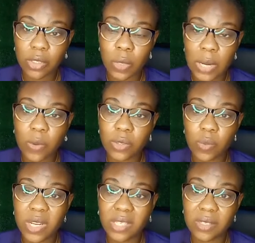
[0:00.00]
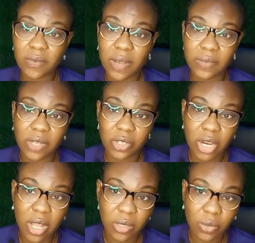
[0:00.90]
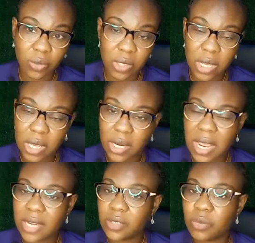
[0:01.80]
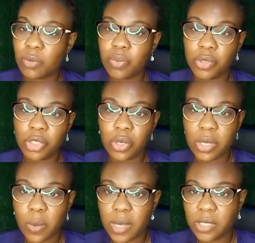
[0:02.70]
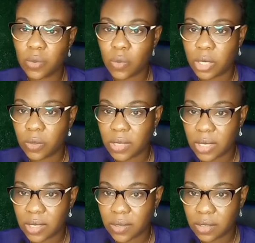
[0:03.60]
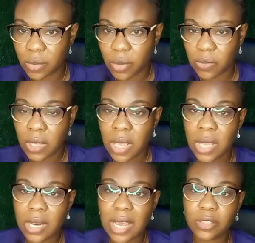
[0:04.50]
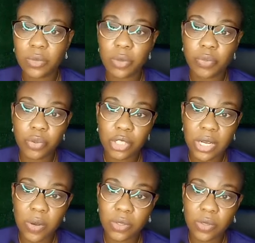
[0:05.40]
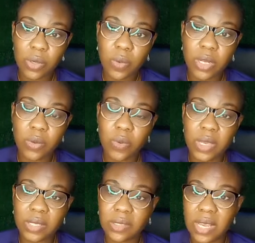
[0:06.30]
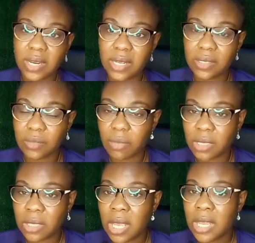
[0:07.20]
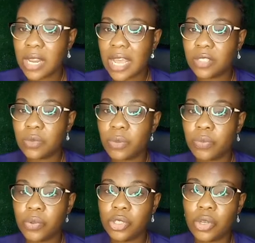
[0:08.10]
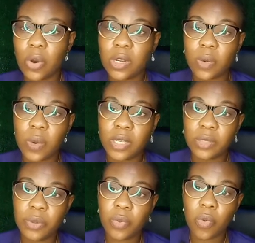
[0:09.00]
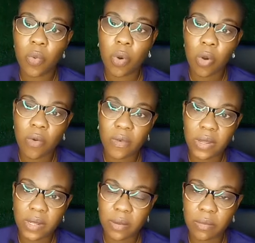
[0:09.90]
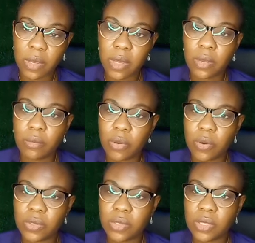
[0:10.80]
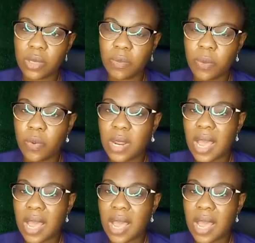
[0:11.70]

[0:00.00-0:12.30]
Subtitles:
That was the way they survived their childhood. They had to be pushy, otherwise they were not taken serious. They had to be pushy, that was the only way they could get their needs met. They had to be pushy, otherwise people would walk over them. Because the people that